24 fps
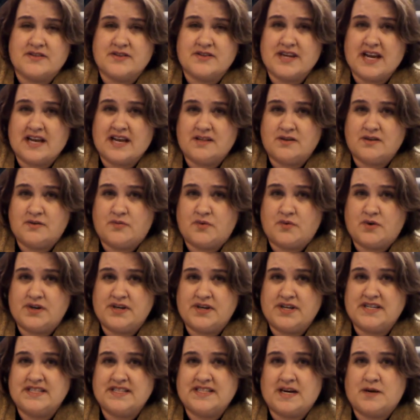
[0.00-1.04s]
Southern
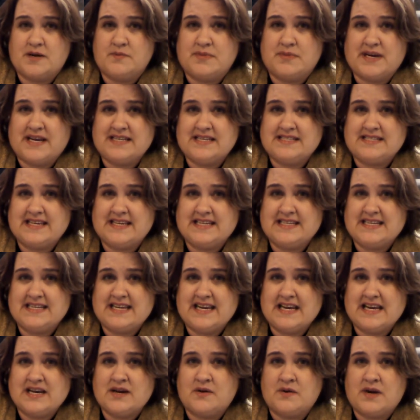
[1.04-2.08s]
California, down by San
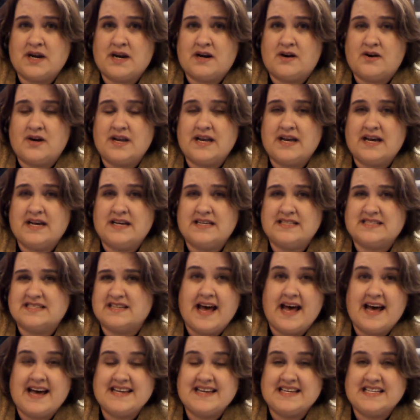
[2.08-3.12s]
Diego area.
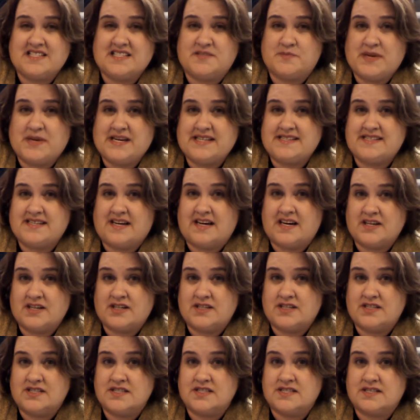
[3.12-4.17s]
And it's my
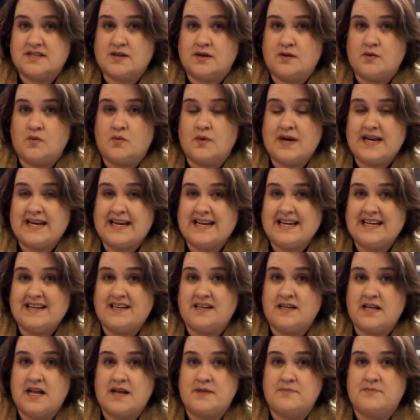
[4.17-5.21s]
daughter's
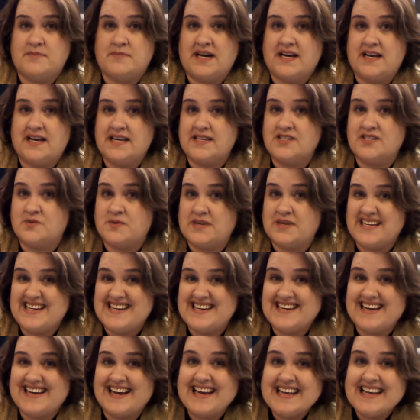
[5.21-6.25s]
wedding and my
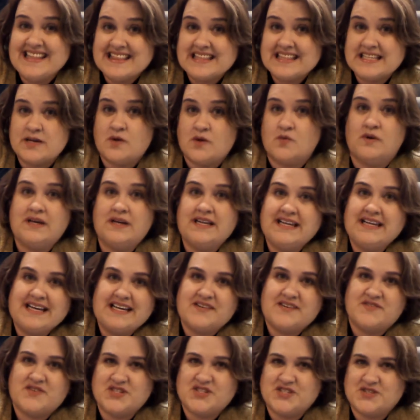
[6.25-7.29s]
29th wedding
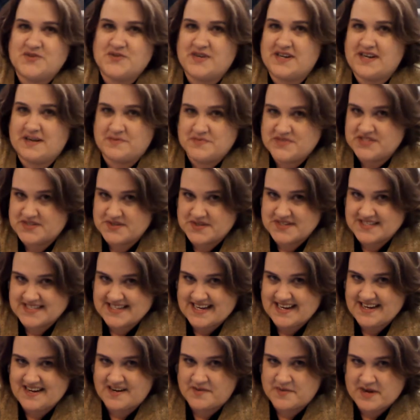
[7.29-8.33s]
anniversary. I'm so
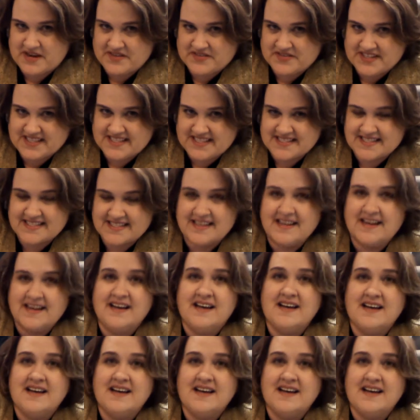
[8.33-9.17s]
excited about this.